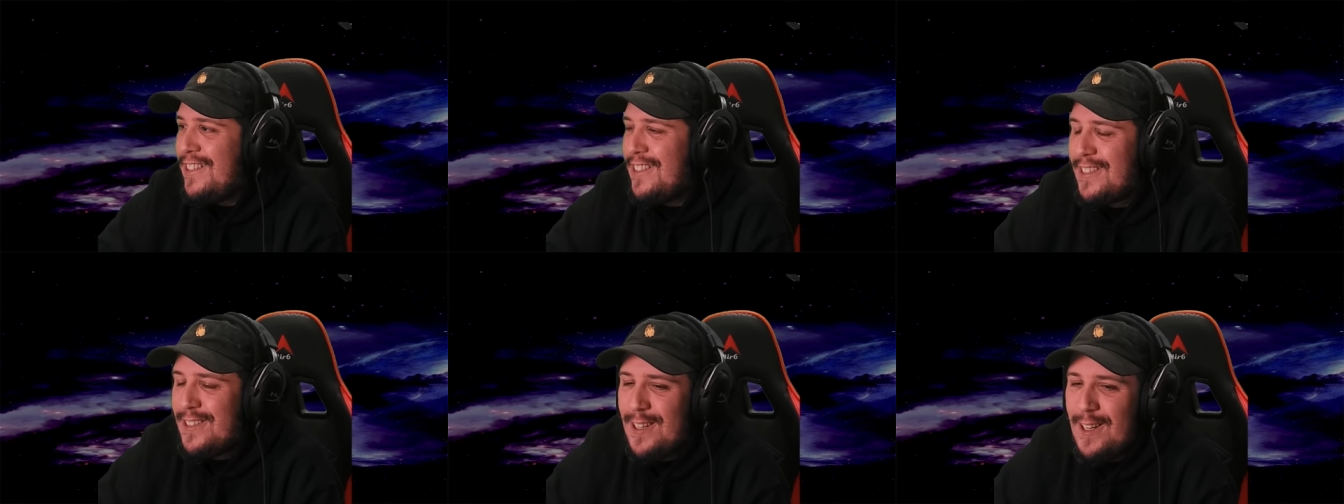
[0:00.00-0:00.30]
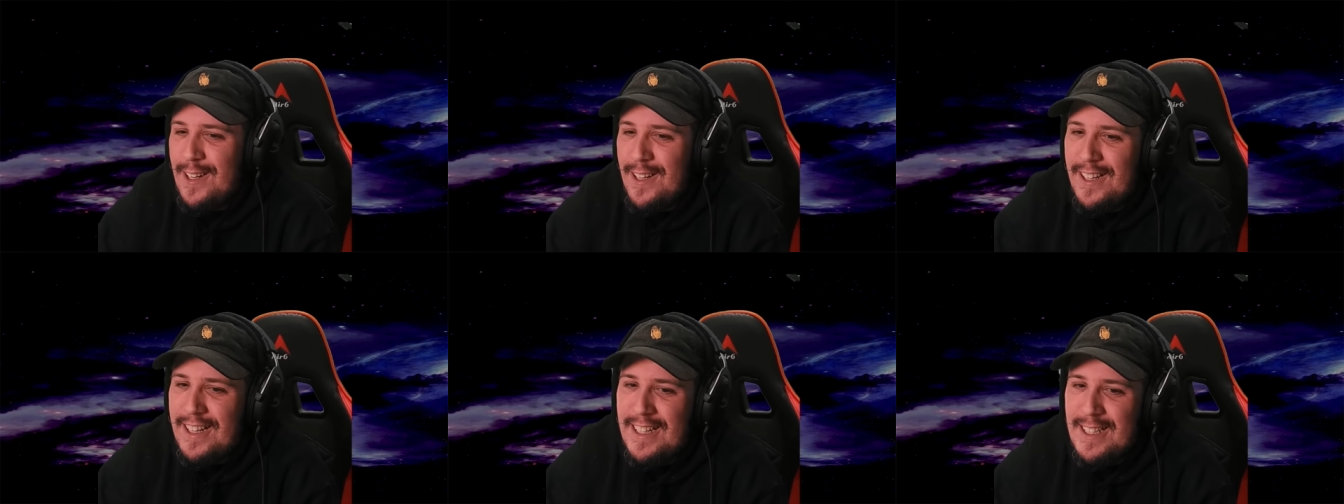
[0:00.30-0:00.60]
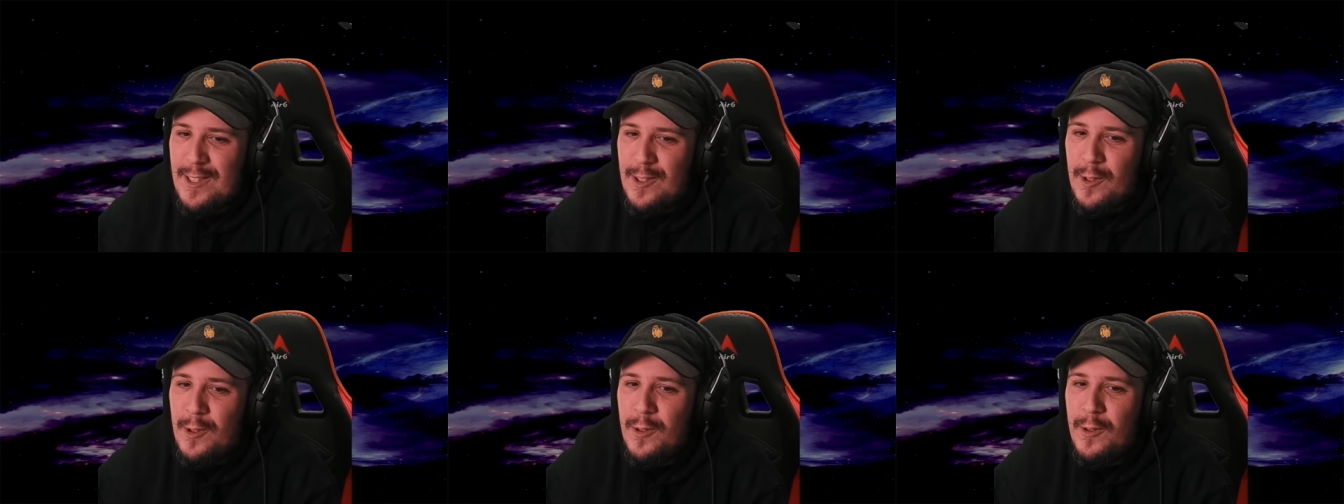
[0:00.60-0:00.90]
So
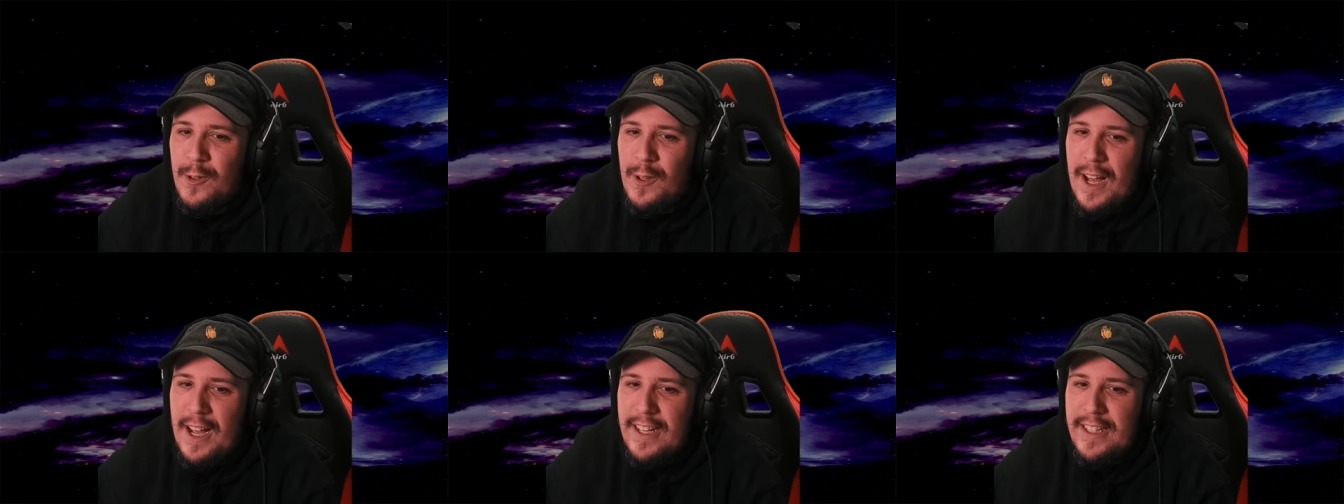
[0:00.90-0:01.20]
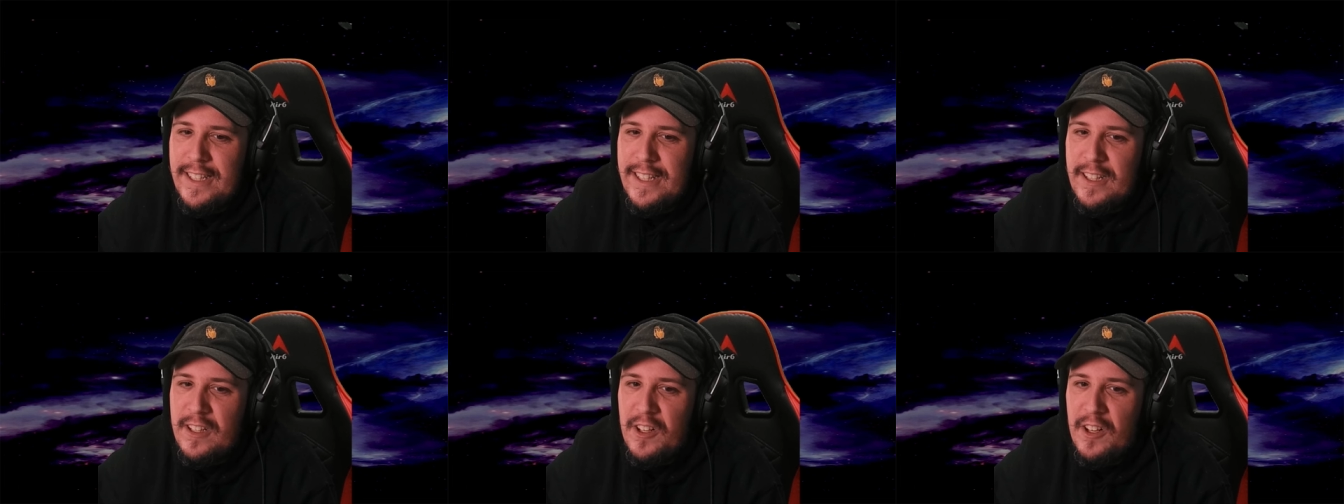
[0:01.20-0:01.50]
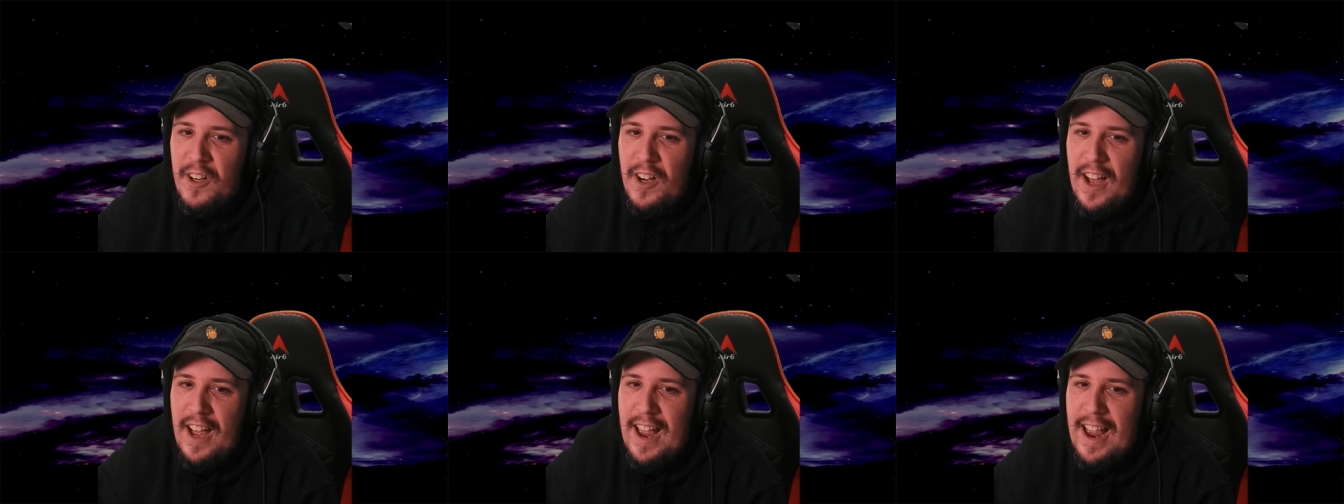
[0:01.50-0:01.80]
it's cool how you
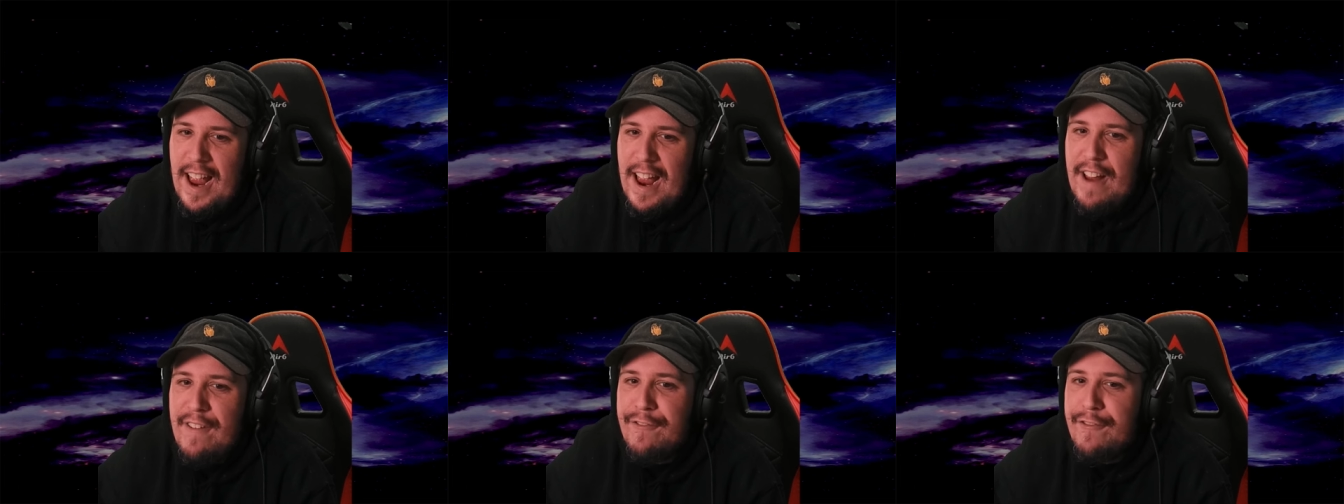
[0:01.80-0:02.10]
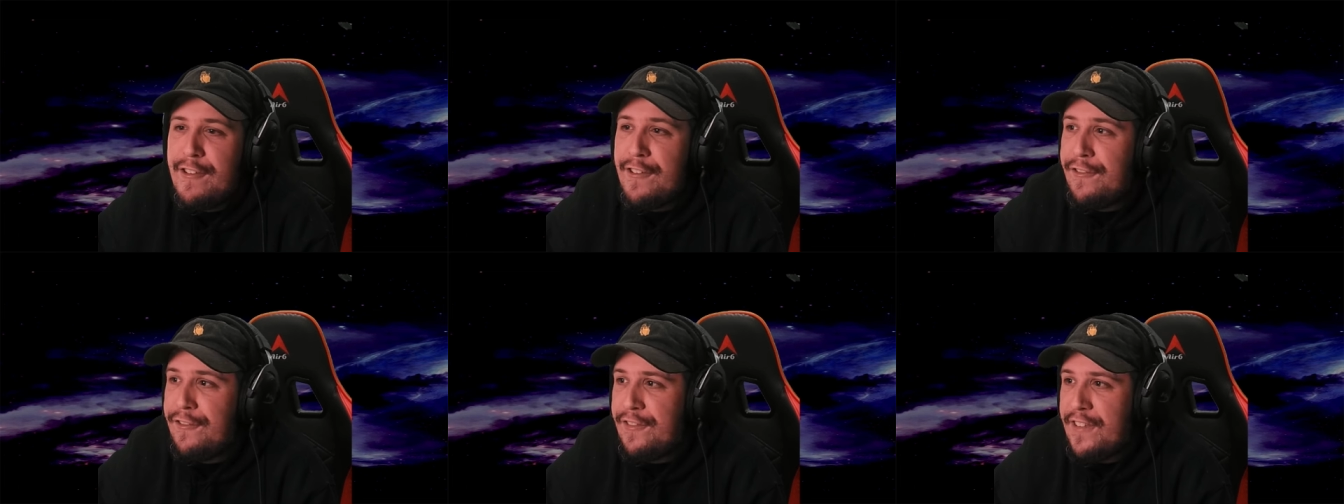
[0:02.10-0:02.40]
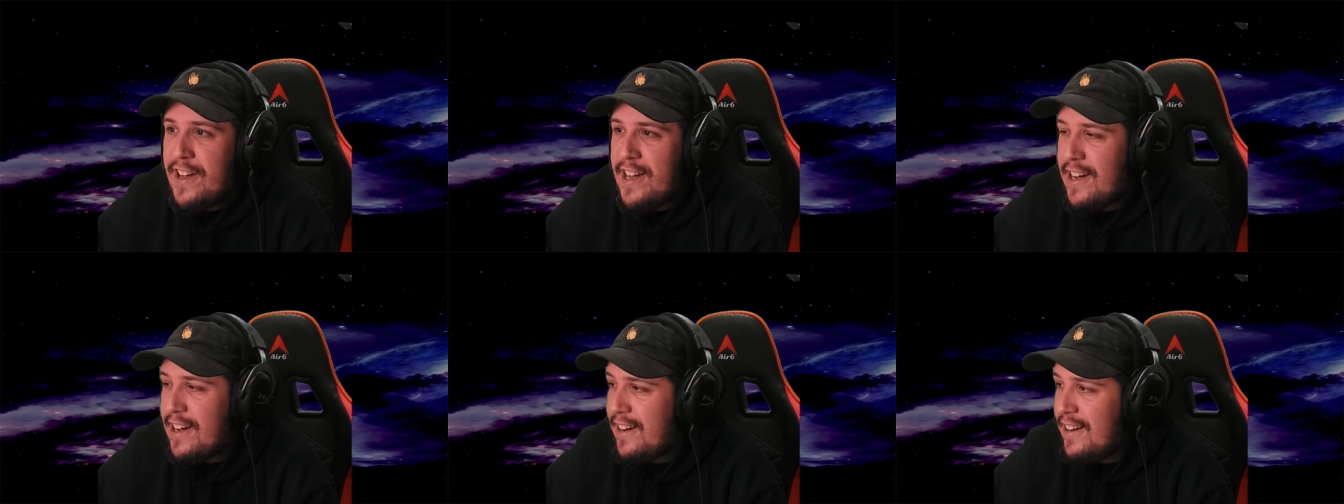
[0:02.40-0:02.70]
got
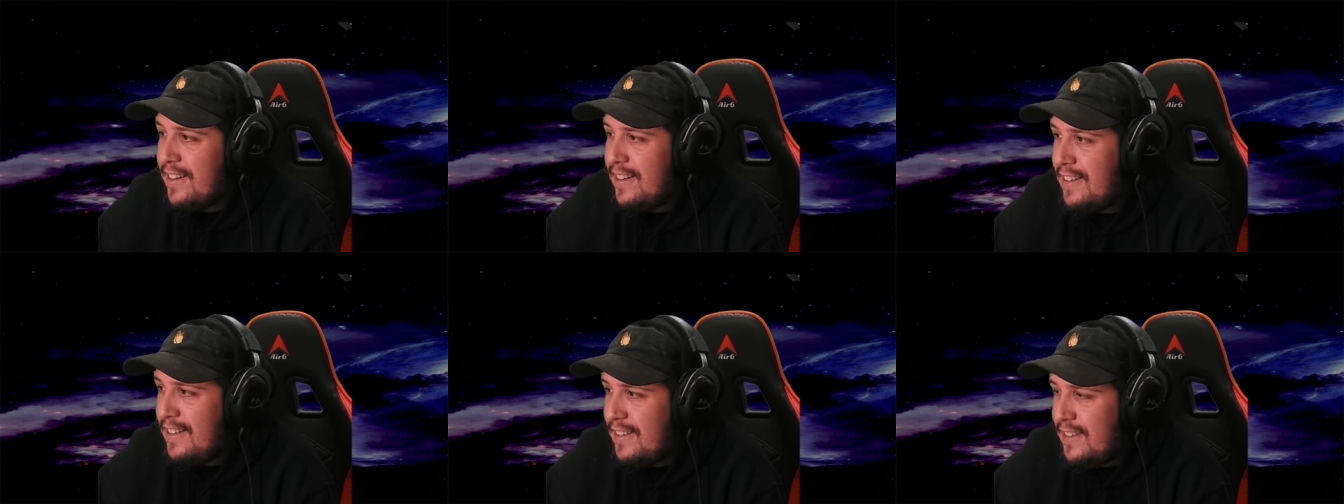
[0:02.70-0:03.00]
everything,